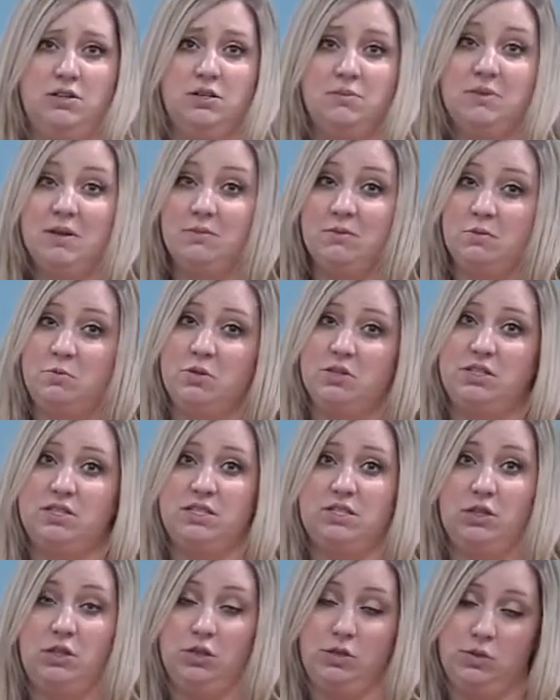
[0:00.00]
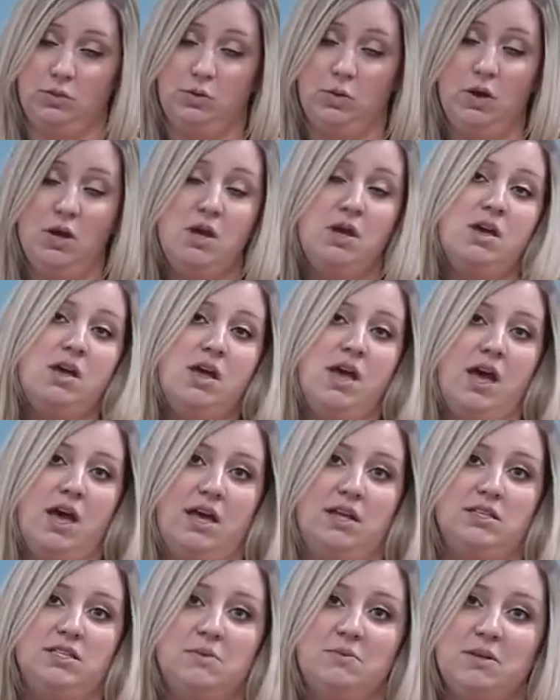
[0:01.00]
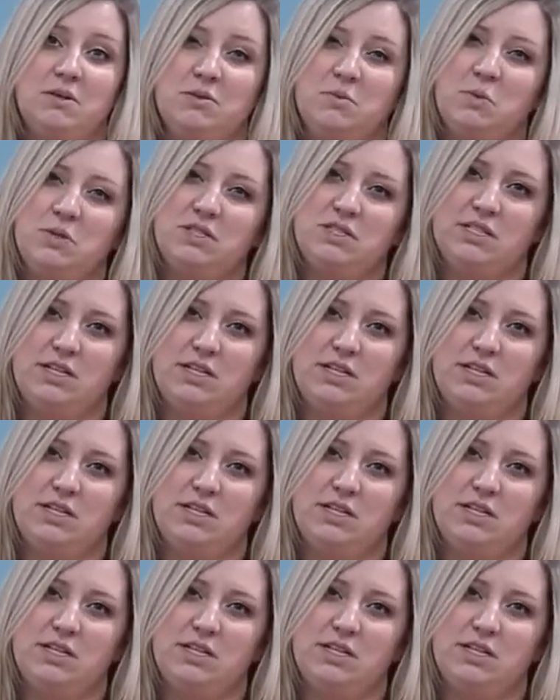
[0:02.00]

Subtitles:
Sometimes he puts glue and sometimes he puts